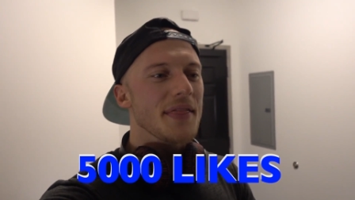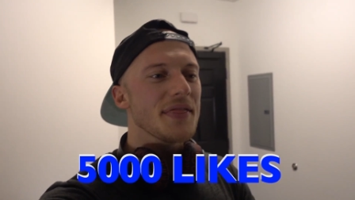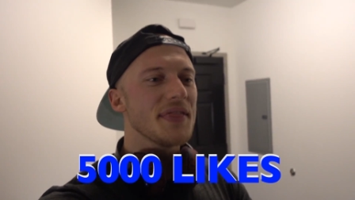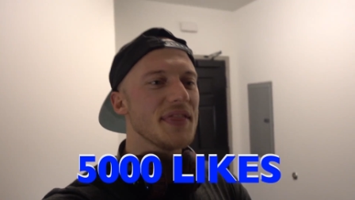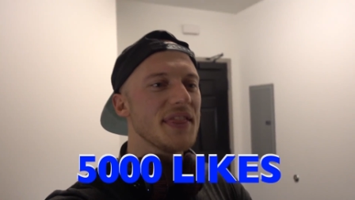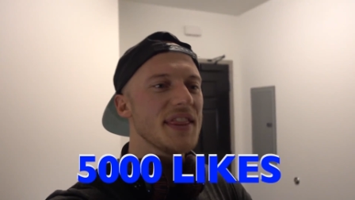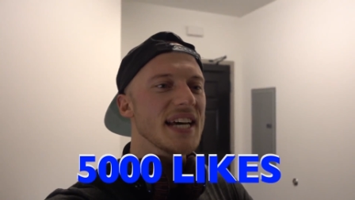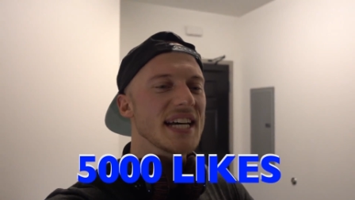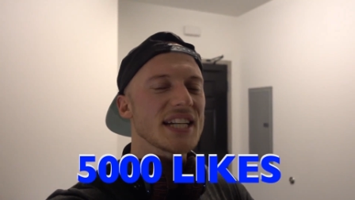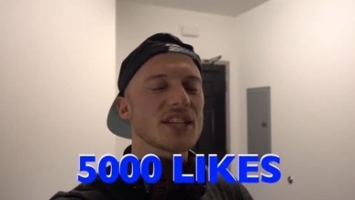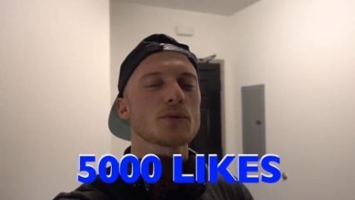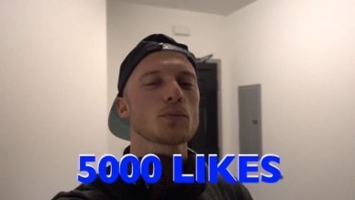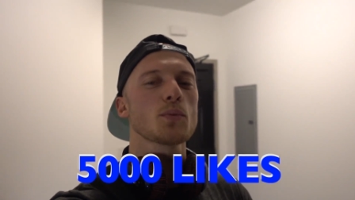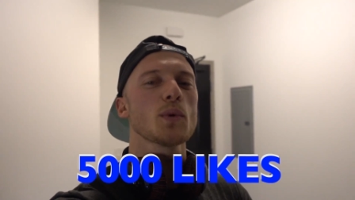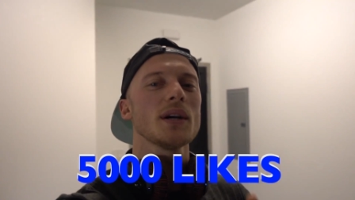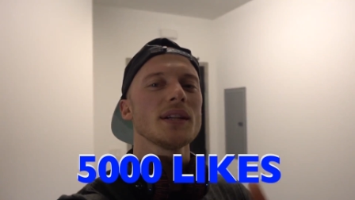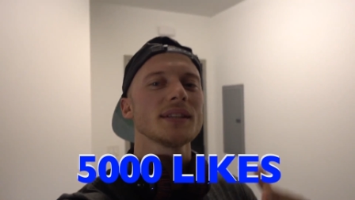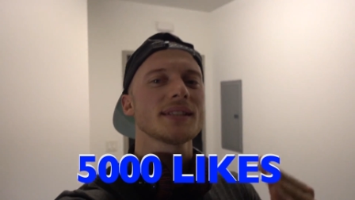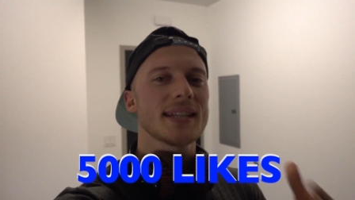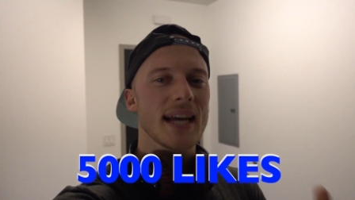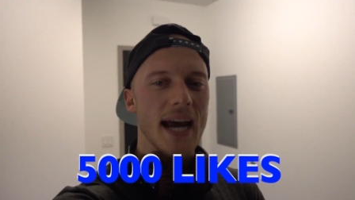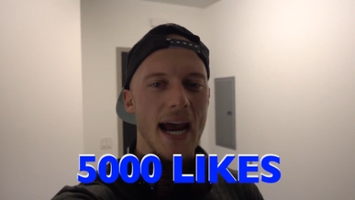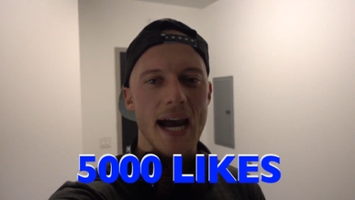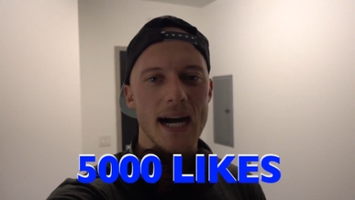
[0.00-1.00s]
this
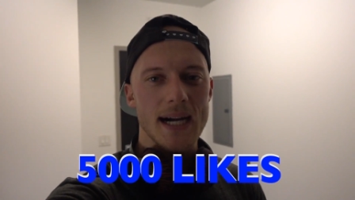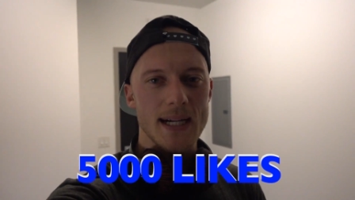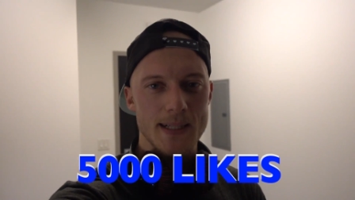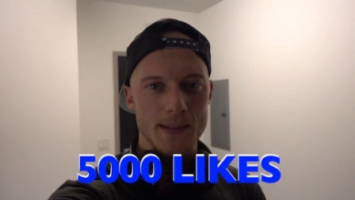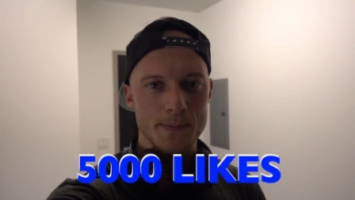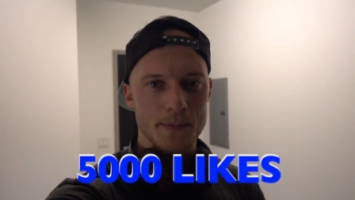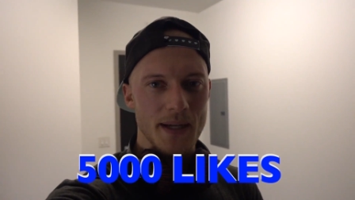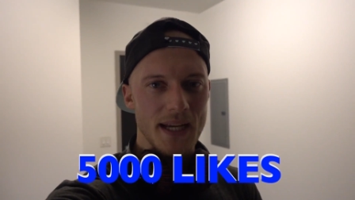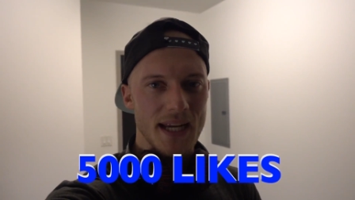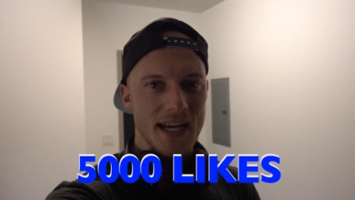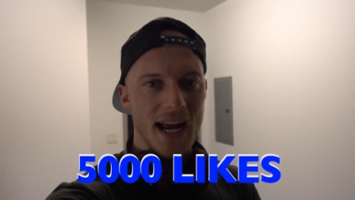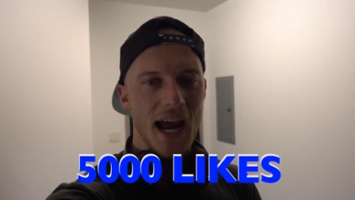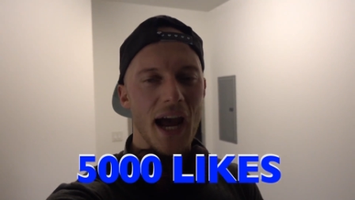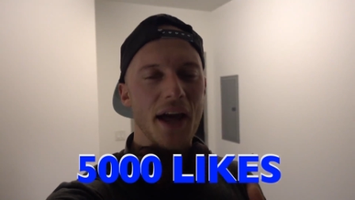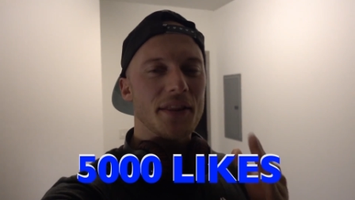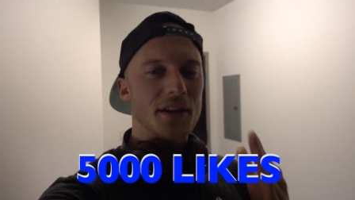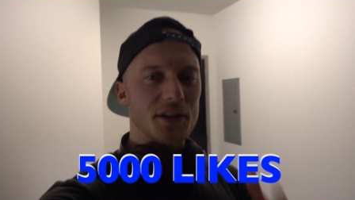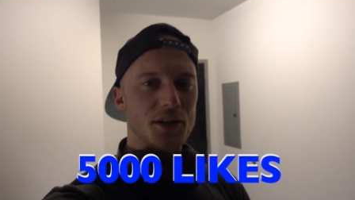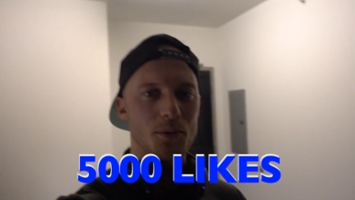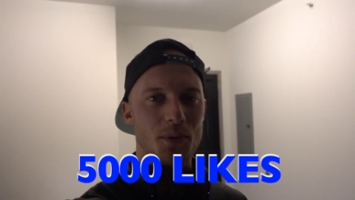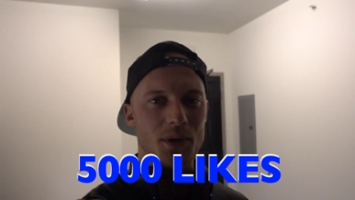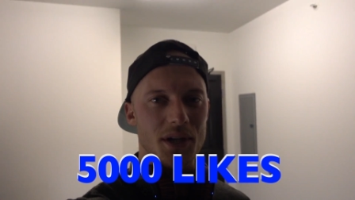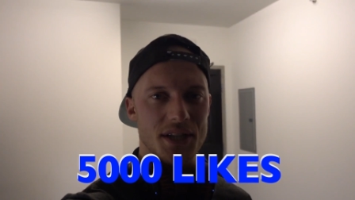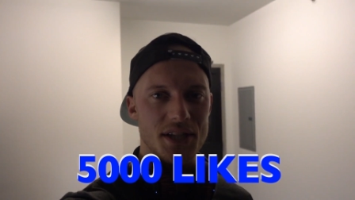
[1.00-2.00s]
will tell me
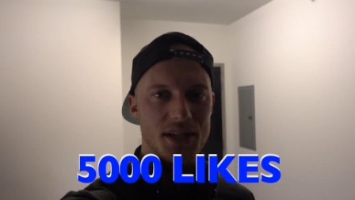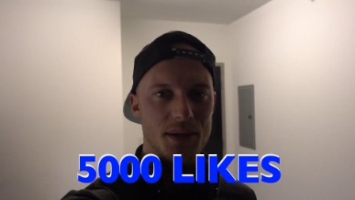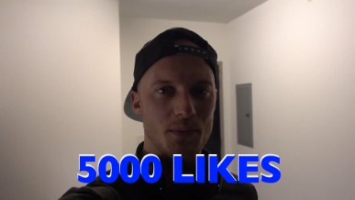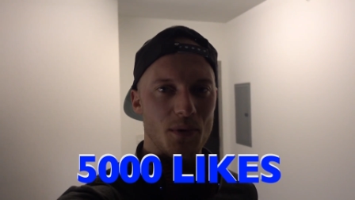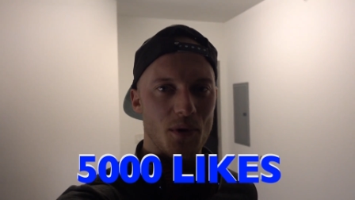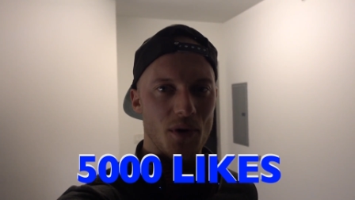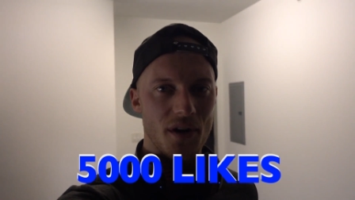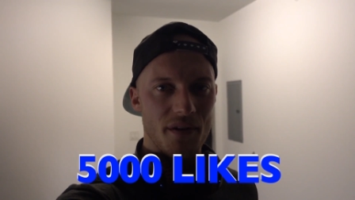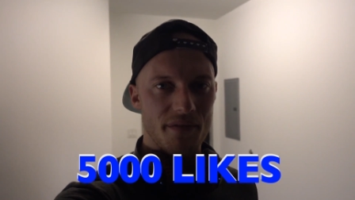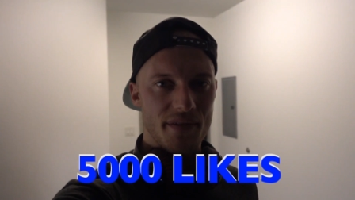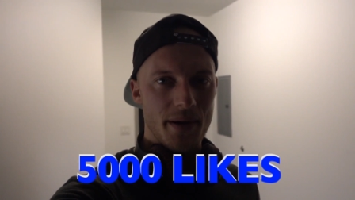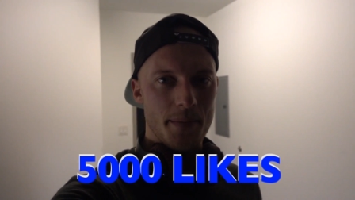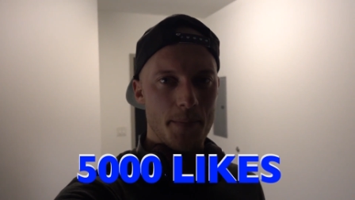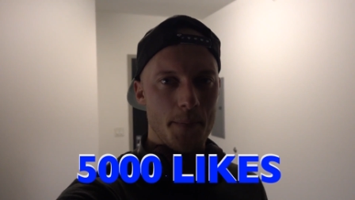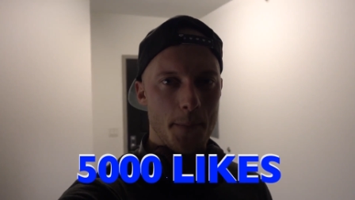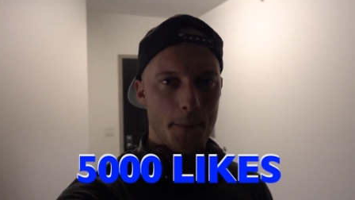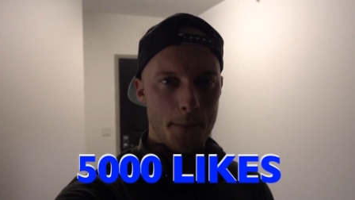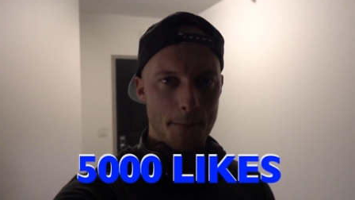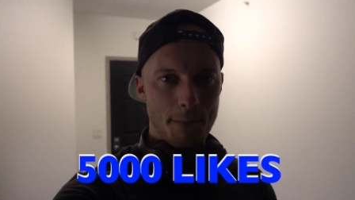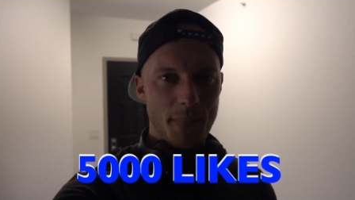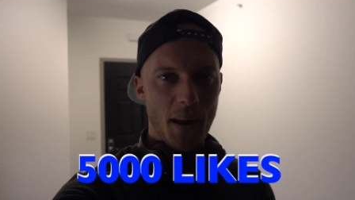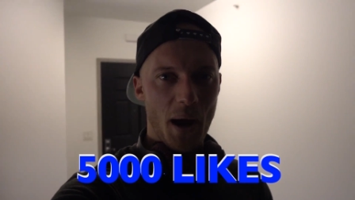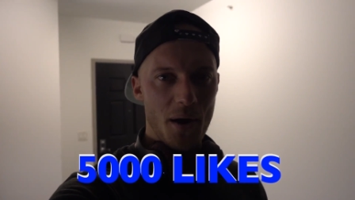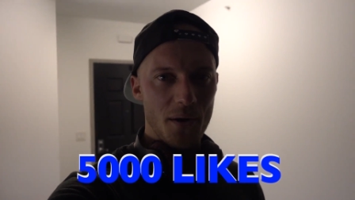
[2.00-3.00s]
that you want to see more of
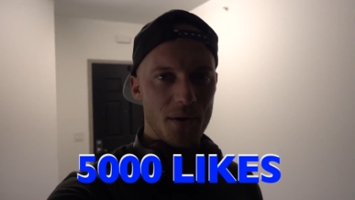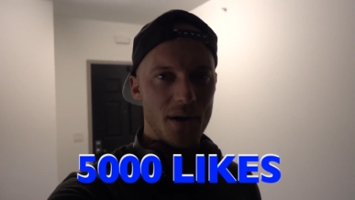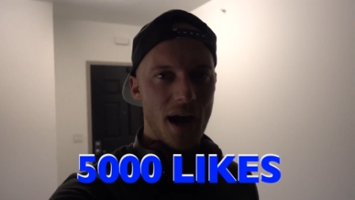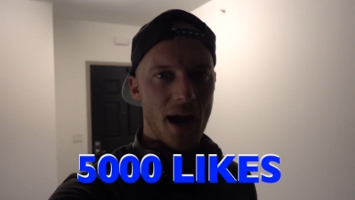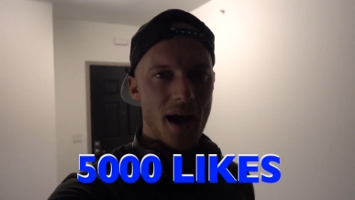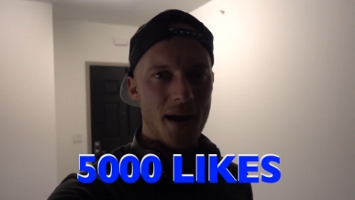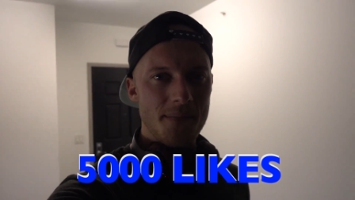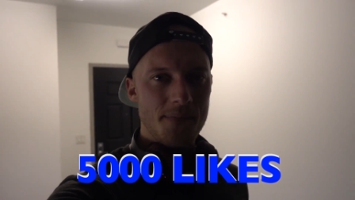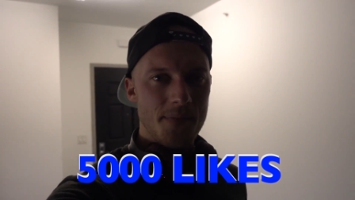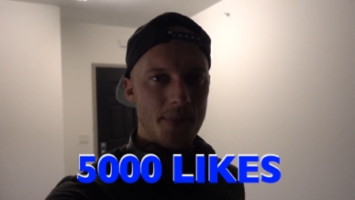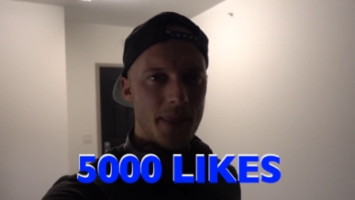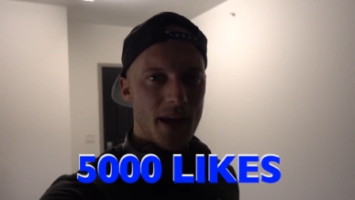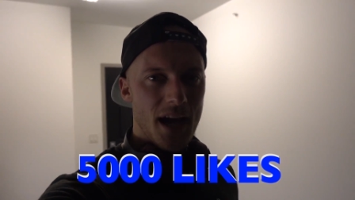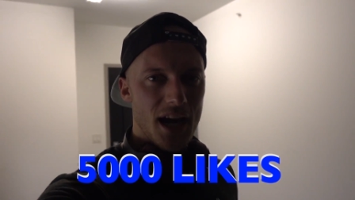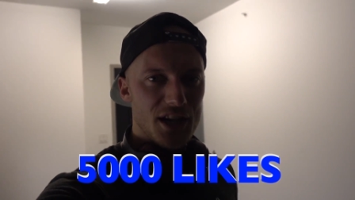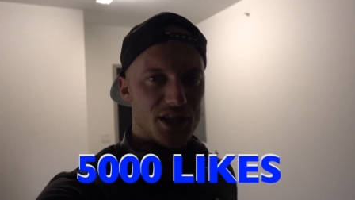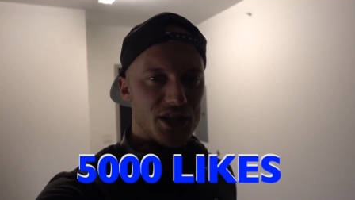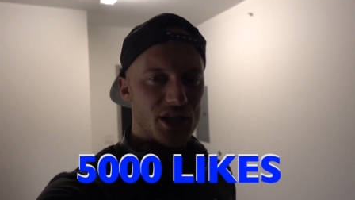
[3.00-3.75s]
them. Okay?